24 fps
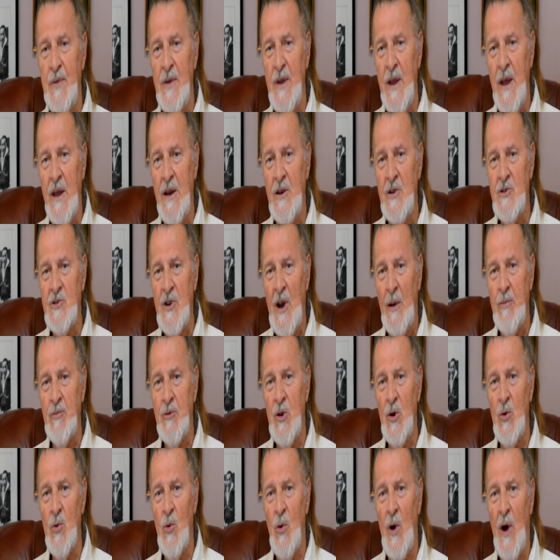In
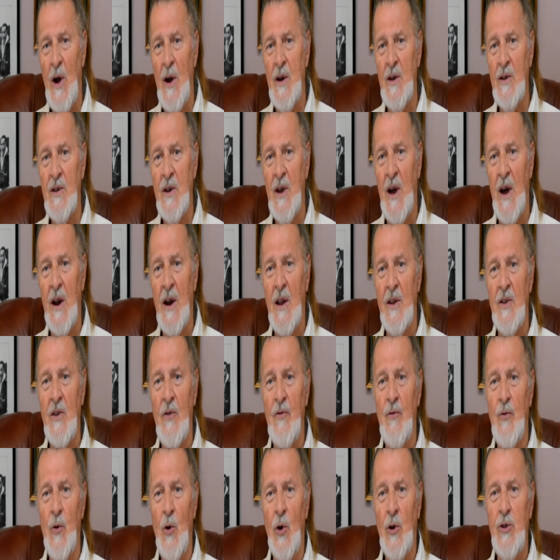chapter 1, there are the
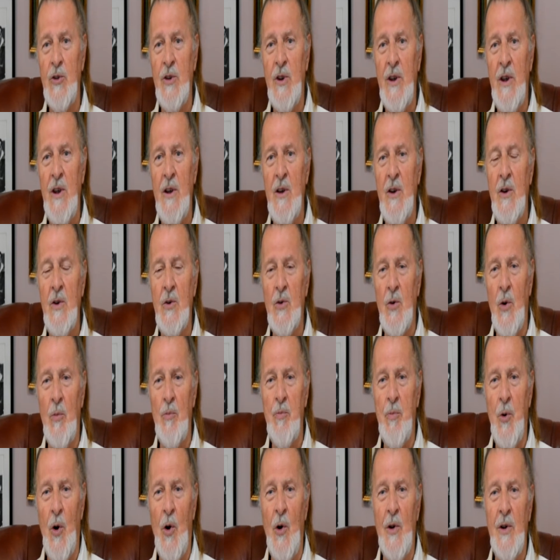14
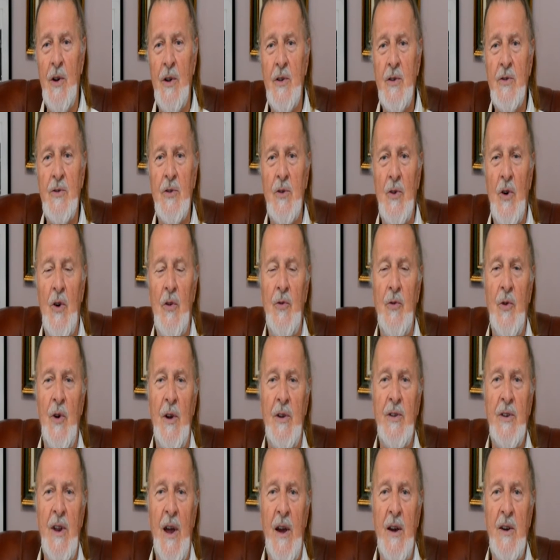components of
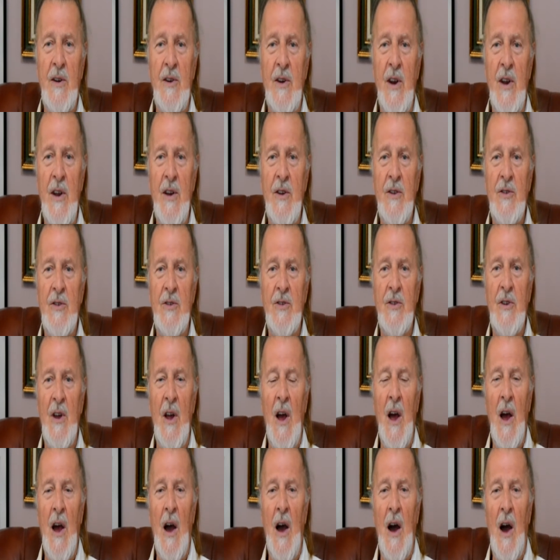techniques,
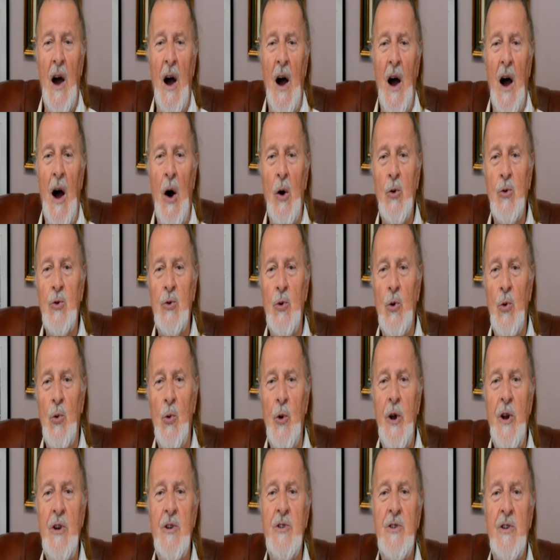out of
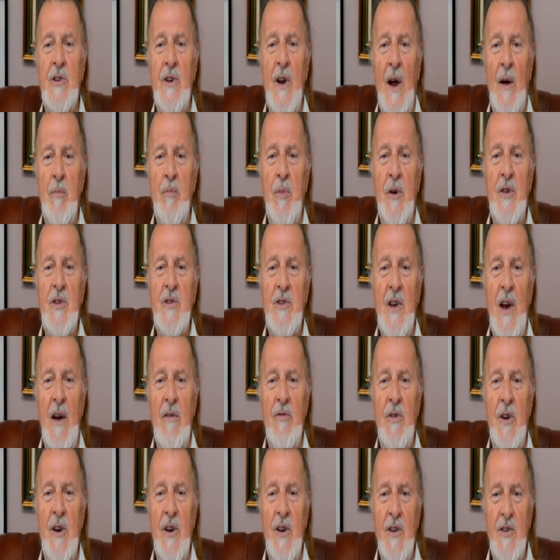which number
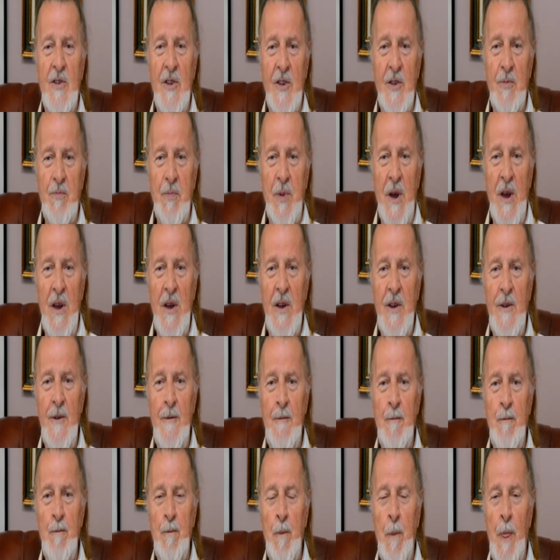7 is the speed.
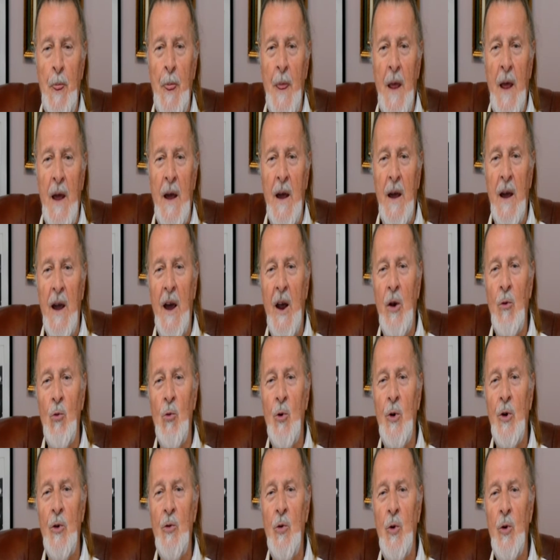And
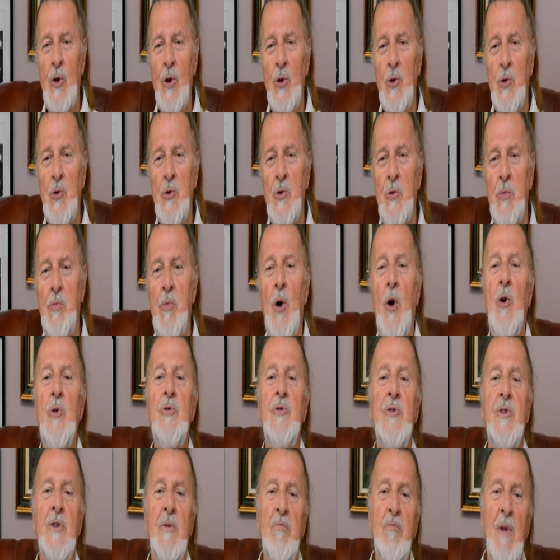when we look
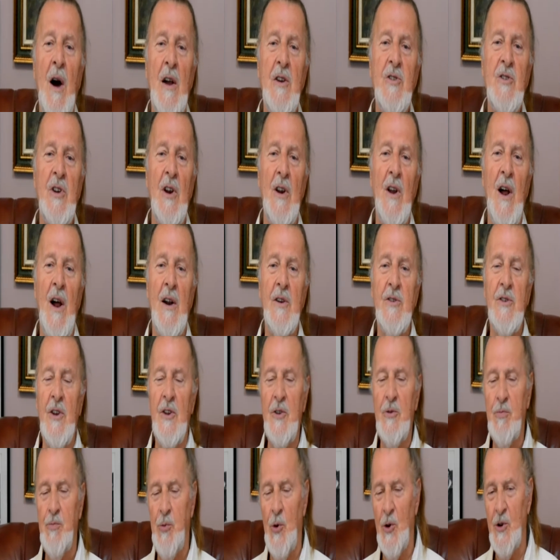both martial art
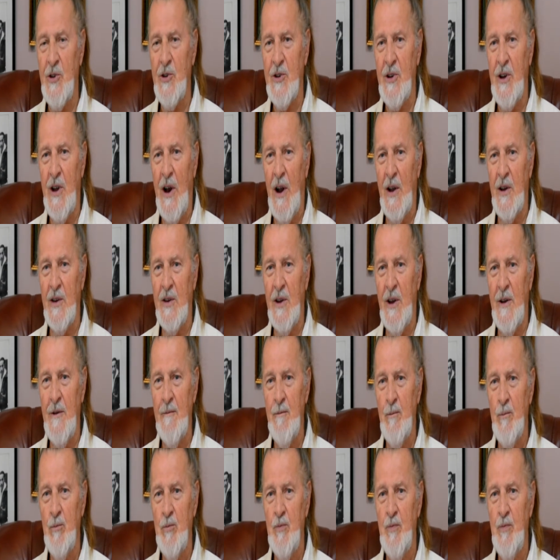and sports karate,